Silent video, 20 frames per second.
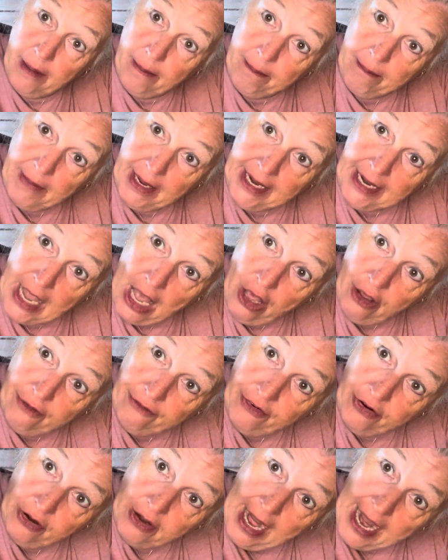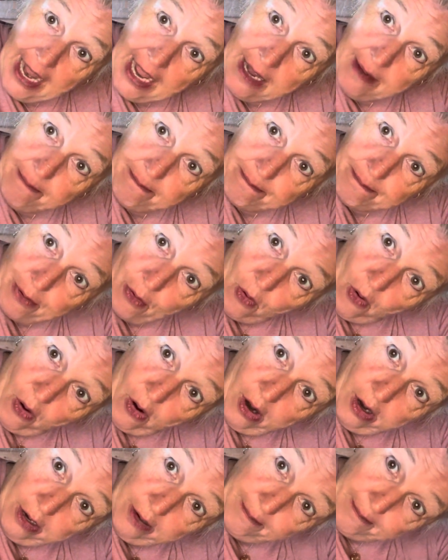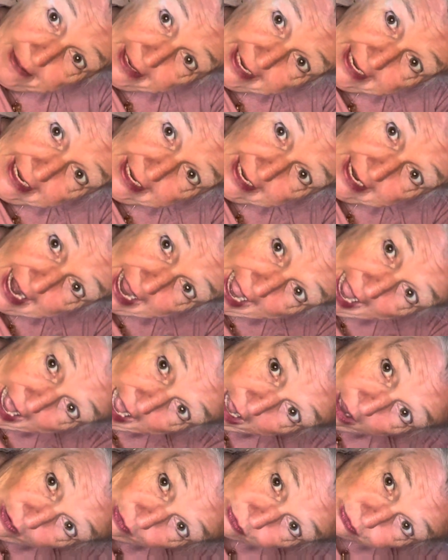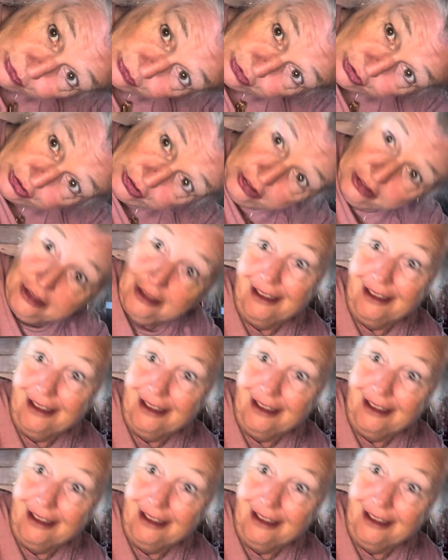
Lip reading: me over and pour me out.